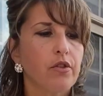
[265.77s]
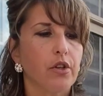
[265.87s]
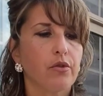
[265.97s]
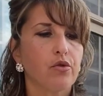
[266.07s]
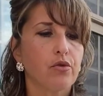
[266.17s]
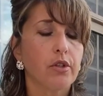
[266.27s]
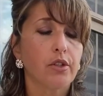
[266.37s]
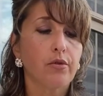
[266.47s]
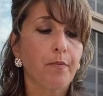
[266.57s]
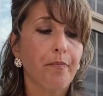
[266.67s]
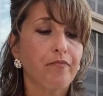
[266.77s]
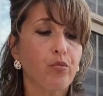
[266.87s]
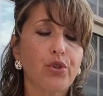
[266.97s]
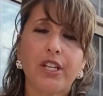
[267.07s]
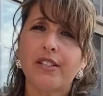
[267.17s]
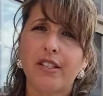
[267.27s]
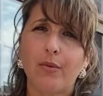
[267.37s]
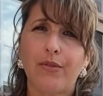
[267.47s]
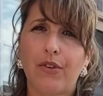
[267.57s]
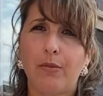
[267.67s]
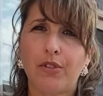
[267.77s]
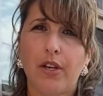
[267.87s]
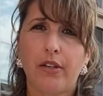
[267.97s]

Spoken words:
The bruschetta that we've come to